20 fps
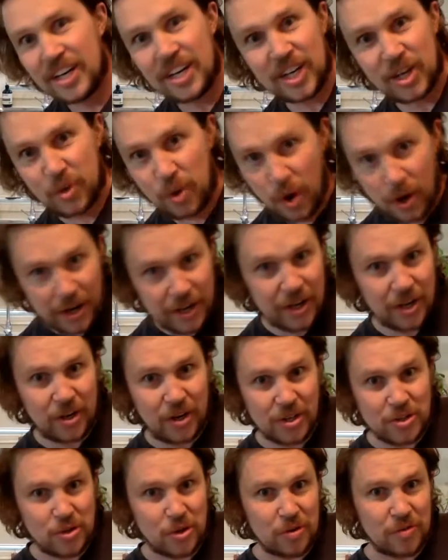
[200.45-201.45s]
quality
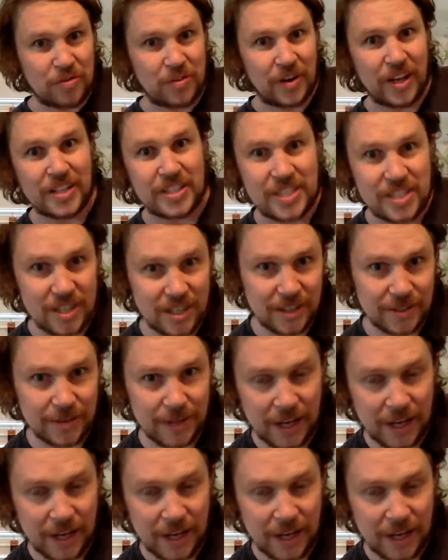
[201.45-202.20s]
across all fronts.